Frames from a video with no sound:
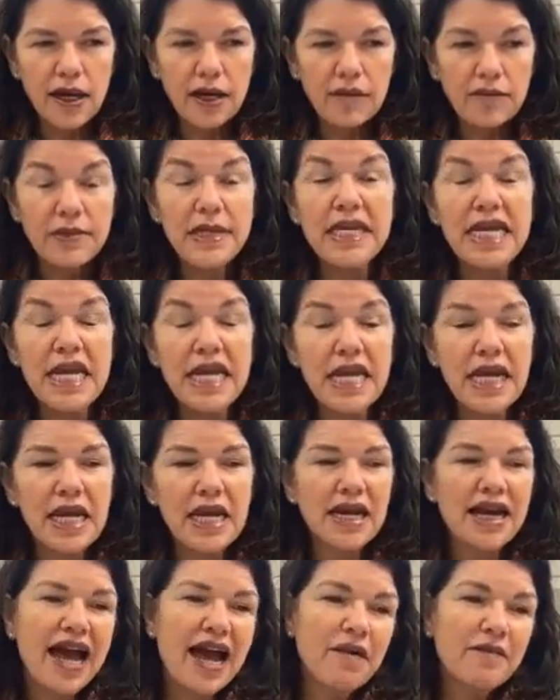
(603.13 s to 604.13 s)
uh,
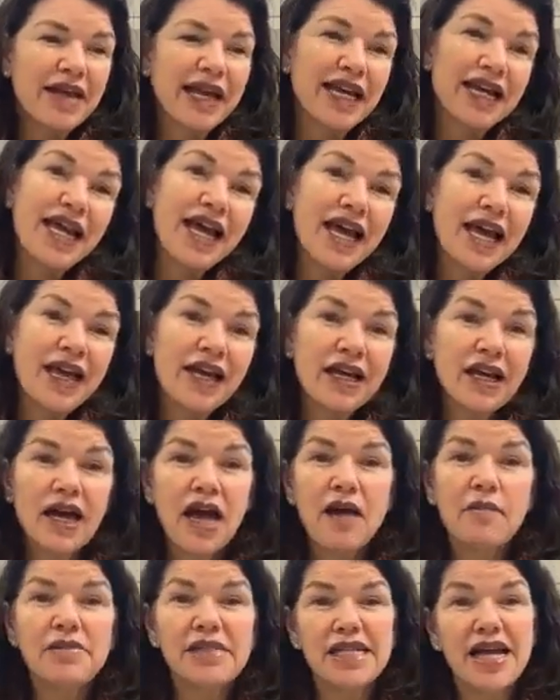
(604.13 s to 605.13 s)
knitting, I'm like, eh,
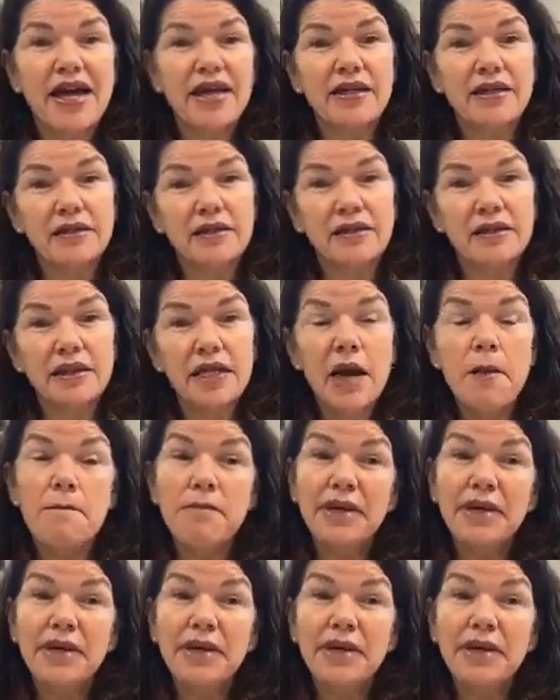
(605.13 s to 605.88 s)
I'm done.